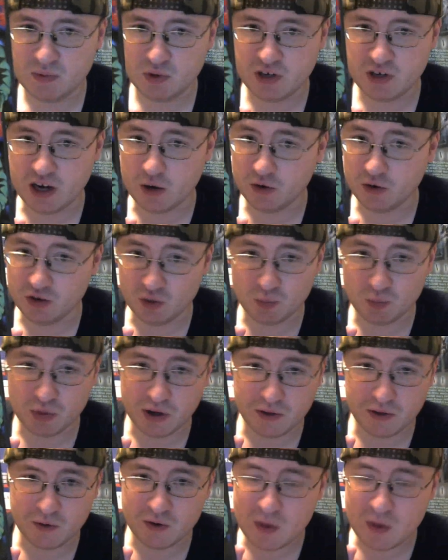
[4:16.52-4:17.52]
carries his
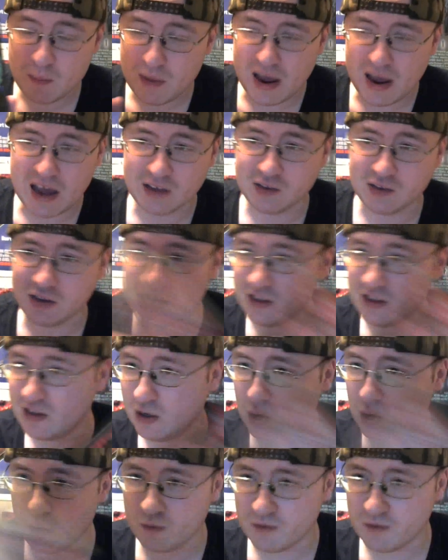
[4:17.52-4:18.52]
brother into Bastion, and they
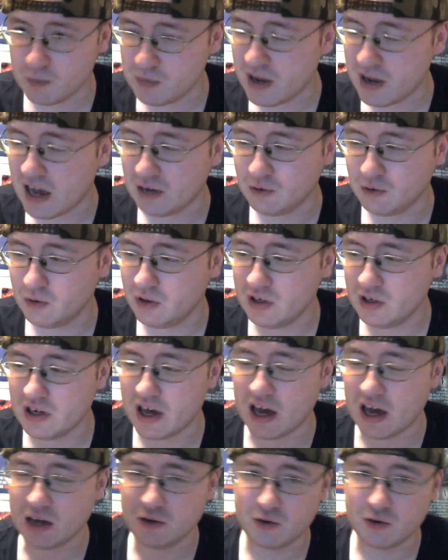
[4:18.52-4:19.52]
go from doctor to
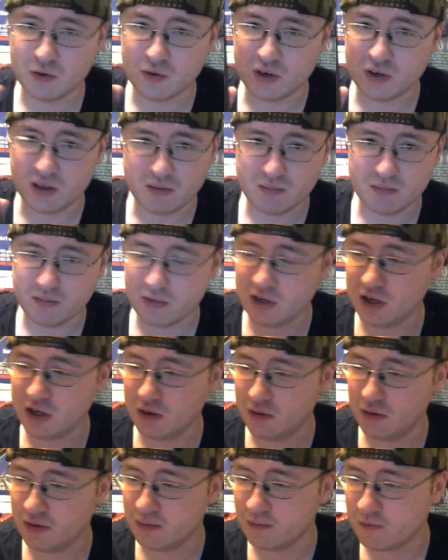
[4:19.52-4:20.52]
doctor and
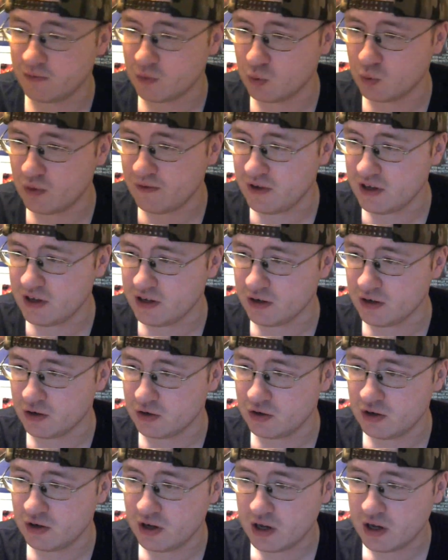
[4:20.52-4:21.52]
kill him for
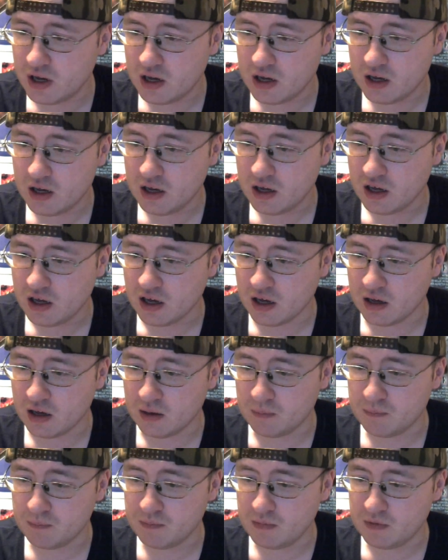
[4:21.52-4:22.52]
revenge.
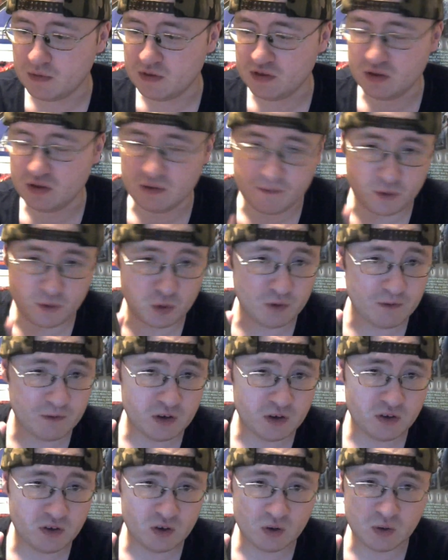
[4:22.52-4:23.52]
Uh, the first
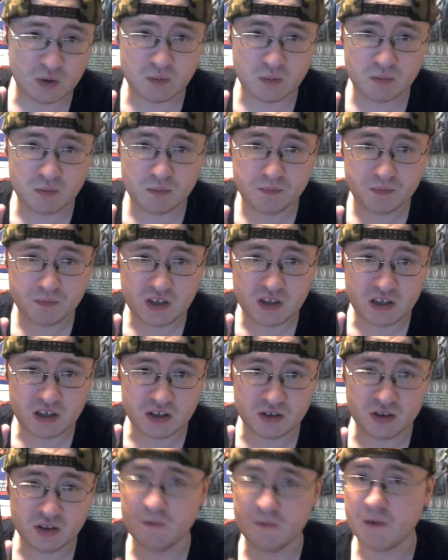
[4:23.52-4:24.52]
victim
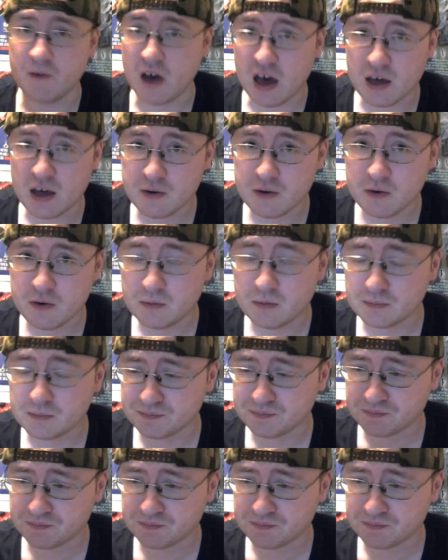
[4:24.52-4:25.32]
is the father,